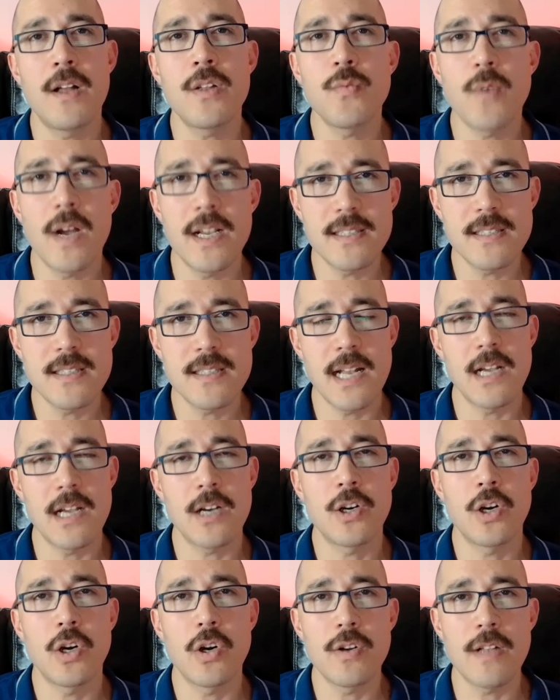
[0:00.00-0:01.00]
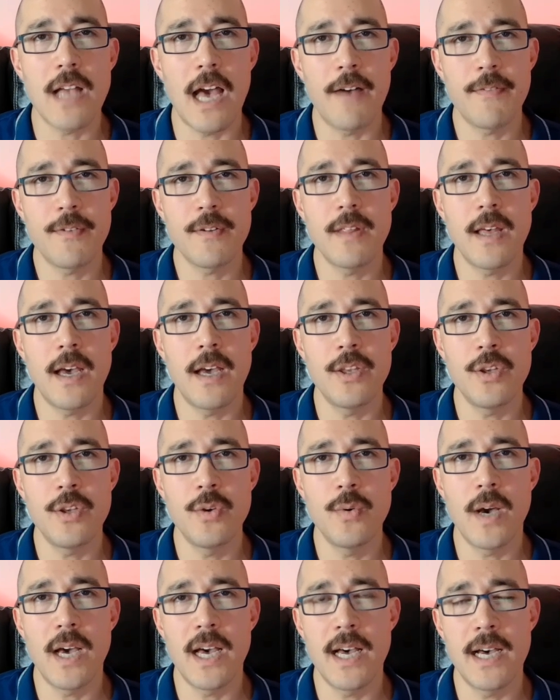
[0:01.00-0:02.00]
unrest that occurred after that.
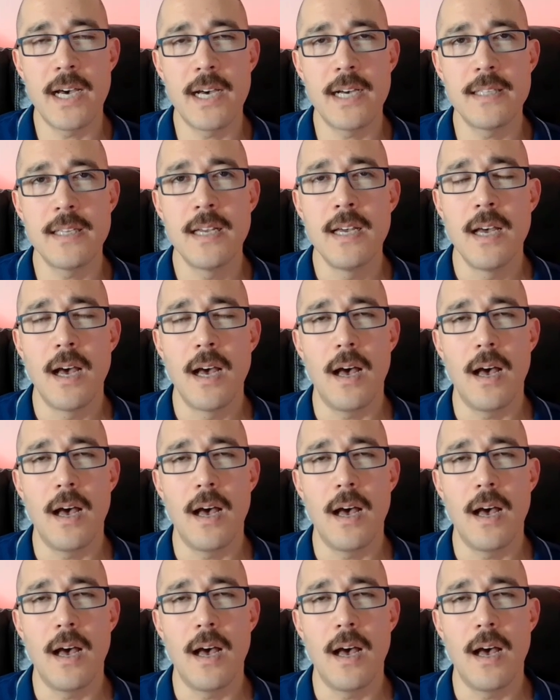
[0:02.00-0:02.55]
You had